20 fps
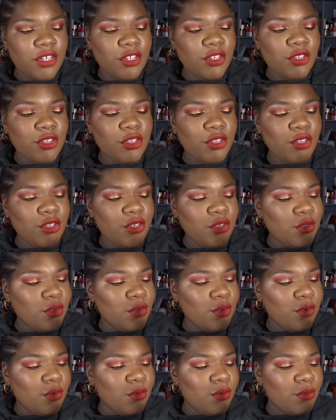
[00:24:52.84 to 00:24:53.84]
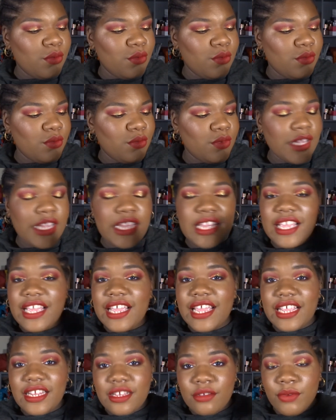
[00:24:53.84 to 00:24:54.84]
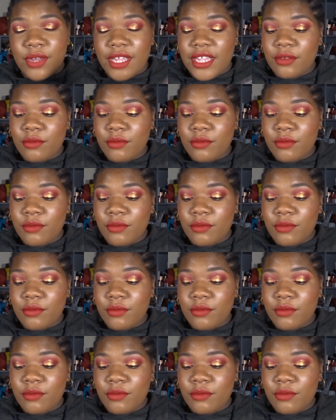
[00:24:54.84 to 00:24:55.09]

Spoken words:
no. Anyway,